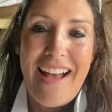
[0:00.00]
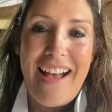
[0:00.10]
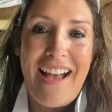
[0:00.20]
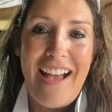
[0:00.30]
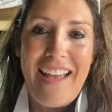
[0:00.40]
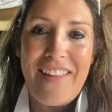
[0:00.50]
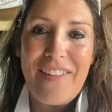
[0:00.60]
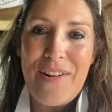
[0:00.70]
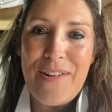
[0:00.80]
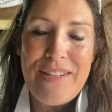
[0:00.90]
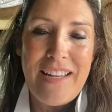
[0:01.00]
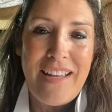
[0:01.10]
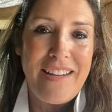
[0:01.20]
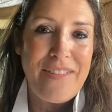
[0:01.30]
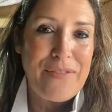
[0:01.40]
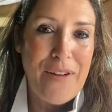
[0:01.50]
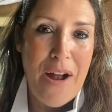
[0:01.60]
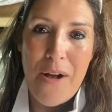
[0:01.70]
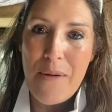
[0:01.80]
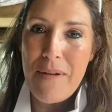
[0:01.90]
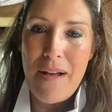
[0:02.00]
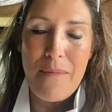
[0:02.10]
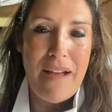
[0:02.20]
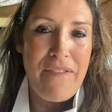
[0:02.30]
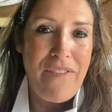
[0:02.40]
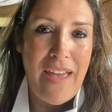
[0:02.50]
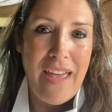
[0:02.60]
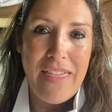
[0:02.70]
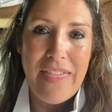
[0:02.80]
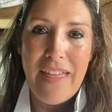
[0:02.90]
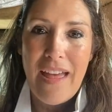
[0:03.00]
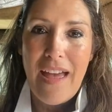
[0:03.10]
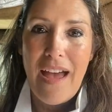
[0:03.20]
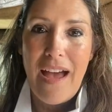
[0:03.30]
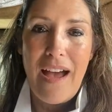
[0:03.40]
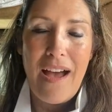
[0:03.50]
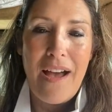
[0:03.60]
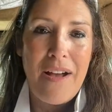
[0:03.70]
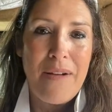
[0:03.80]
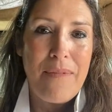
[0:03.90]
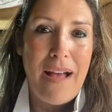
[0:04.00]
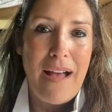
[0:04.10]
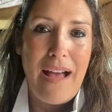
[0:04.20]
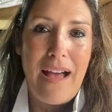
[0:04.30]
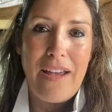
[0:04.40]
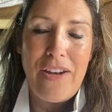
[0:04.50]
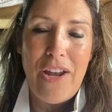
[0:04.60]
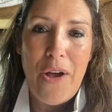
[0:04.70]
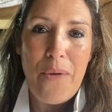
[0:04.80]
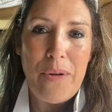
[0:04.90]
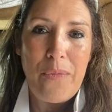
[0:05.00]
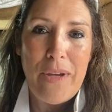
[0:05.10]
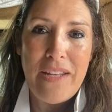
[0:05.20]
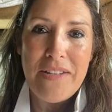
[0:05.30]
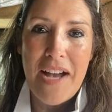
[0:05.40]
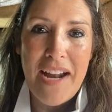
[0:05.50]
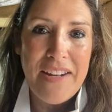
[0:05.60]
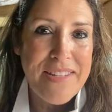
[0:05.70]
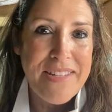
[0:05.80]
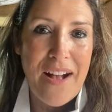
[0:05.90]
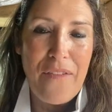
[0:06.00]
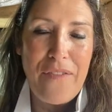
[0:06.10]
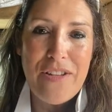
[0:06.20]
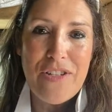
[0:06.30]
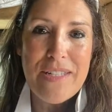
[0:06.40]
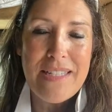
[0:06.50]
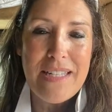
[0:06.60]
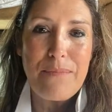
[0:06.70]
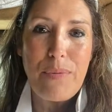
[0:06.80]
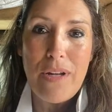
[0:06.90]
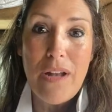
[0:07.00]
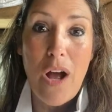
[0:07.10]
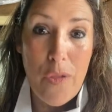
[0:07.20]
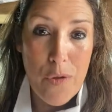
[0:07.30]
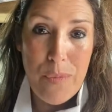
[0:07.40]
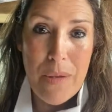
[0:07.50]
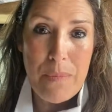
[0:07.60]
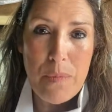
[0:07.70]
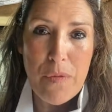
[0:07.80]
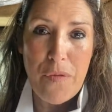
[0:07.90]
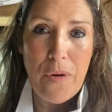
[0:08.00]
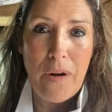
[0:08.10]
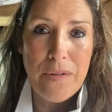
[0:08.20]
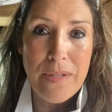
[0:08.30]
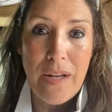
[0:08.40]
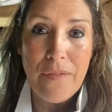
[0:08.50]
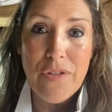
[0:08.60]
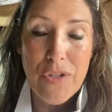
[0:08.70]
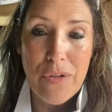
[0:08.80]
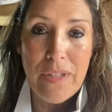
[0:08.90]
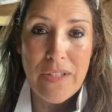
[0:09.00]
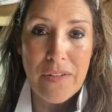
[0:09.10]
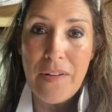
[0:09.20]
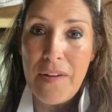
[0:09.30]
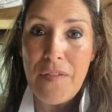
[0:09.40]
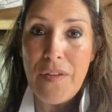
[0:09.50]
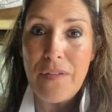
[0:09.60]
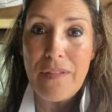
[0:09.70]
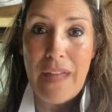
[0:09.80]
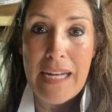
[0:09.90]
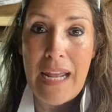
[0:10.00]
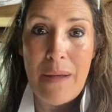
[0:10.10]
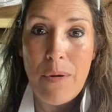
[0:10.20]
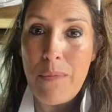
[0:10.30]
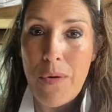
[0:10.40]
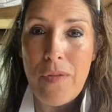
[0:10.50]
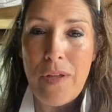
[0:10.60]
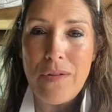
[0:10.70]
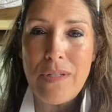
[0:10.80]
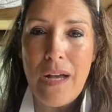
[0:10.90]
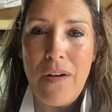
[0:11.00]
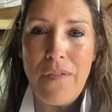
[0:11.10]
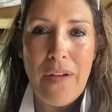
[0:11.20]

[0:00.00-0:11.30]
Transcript: I learned it from my faith. When we die to self and just put other people before ourselves, truly to love thy neighbor more than yourself.